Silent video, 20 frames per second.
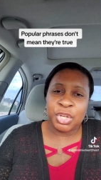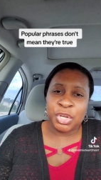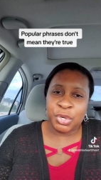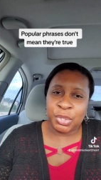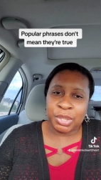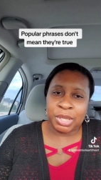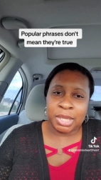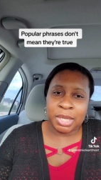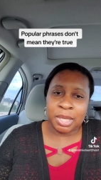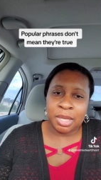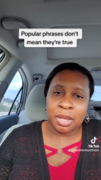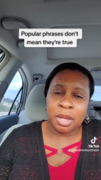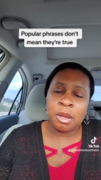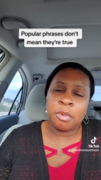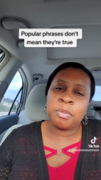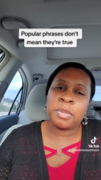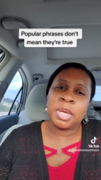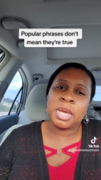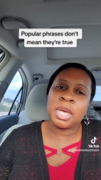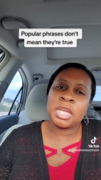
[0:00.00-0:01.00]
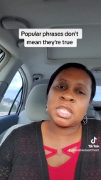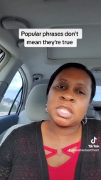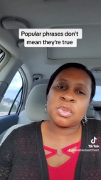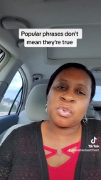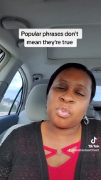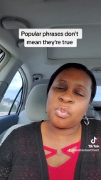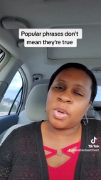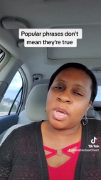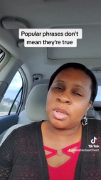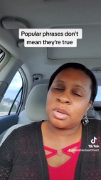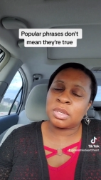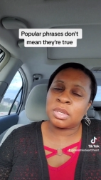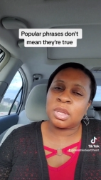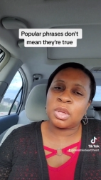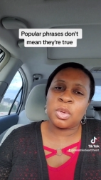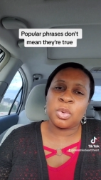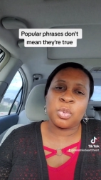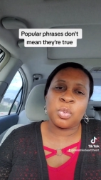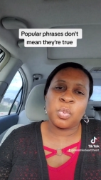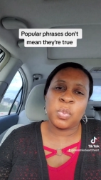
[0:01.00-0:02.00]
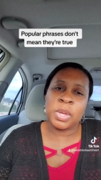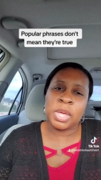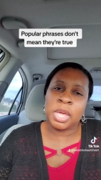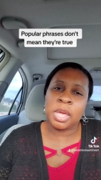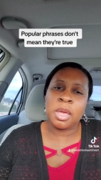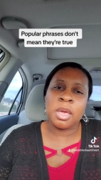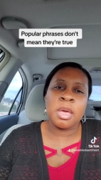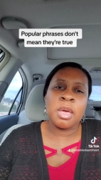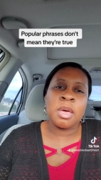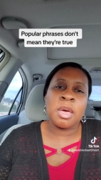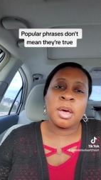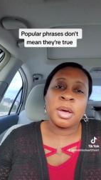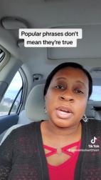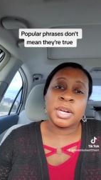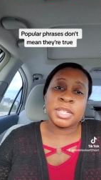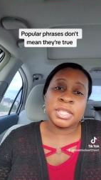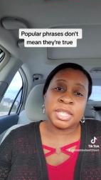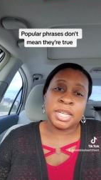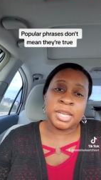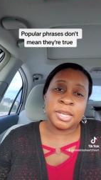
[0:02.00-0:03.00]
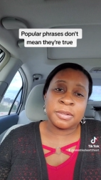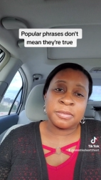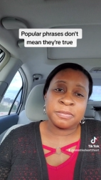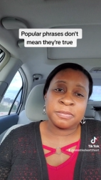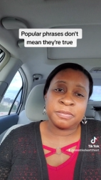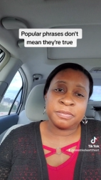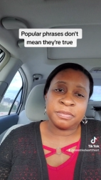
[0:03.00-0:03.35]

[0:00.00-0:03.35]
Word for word: early because of what we are saying.